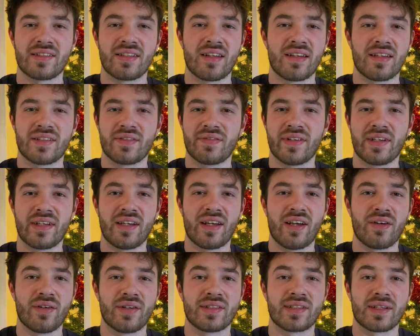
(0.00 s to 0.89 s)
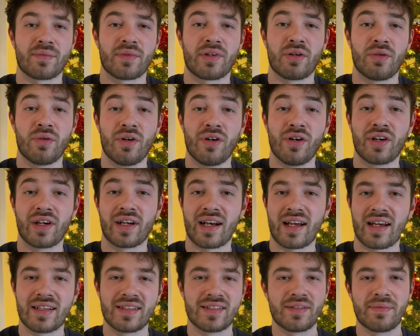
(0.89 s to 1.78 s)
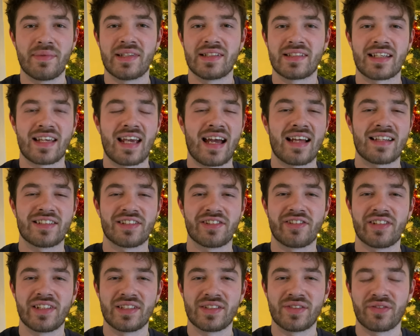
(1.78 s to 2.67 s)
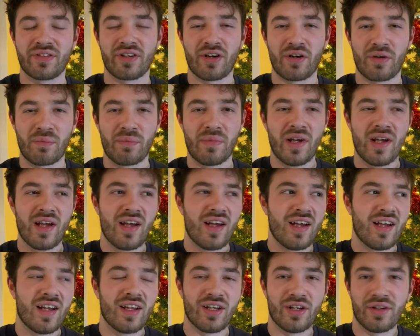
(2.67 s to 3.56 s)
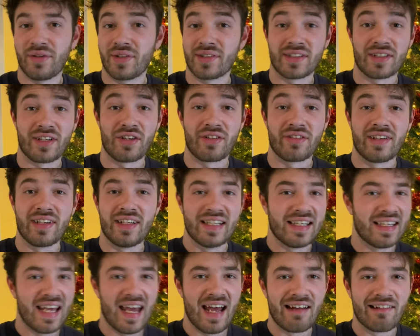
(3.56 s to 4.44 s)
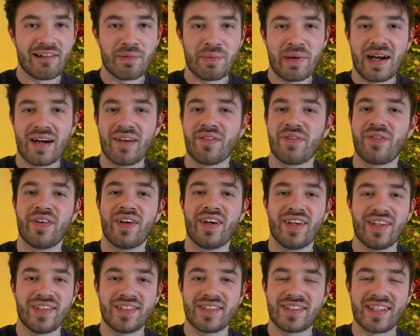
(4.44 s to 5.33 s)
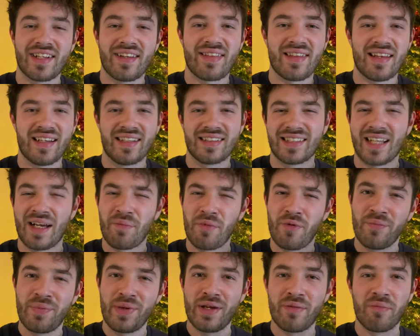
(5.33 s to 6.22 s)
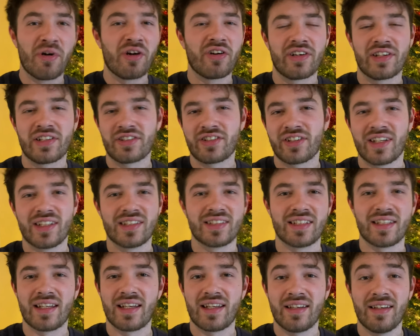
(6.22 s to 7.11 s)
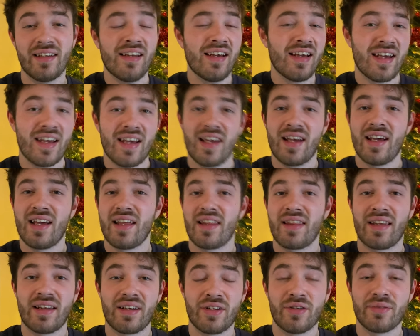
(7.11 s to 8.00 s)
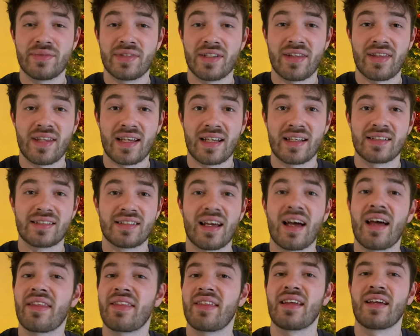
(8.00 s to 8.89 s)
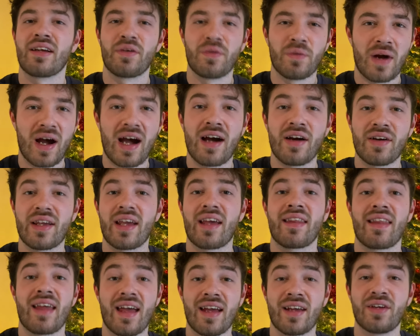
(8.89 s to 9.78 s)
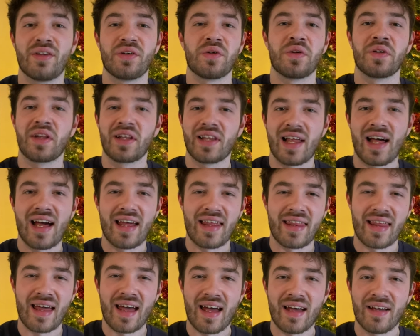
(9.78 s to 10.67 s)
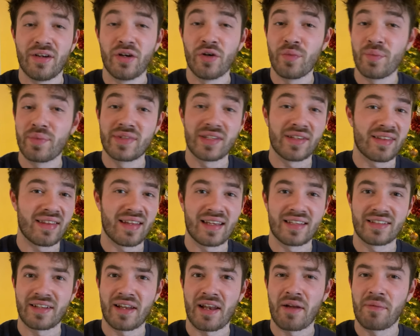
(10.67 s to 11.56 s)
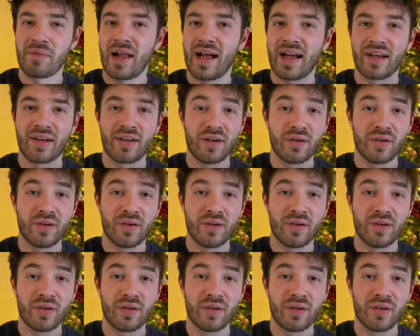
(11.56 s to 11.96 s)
of this video is I'm going to organise them into categories from lures I don't really care about first, to things I'm a bit more interested in, then up to things that I think, wow, yeah, they're cool, I like that, up to things that I'm like,